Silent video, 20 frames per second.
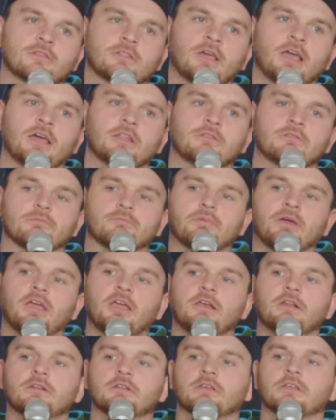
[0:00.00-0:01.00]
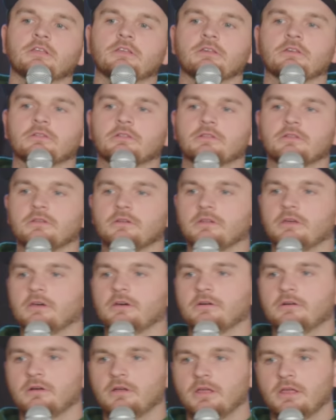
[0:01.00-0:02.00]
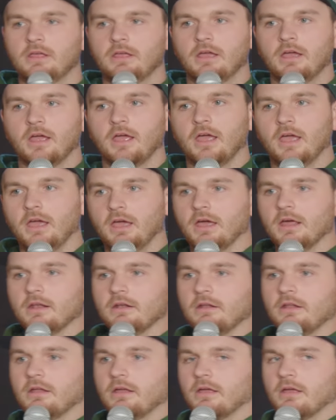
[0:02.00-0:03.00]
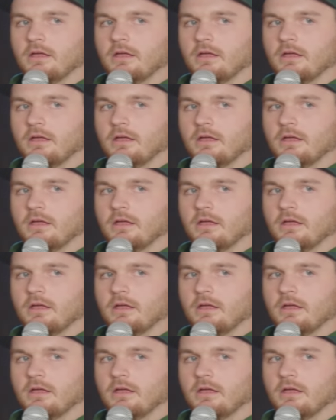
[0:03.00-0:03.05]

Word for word: had some pain kinks, you know, and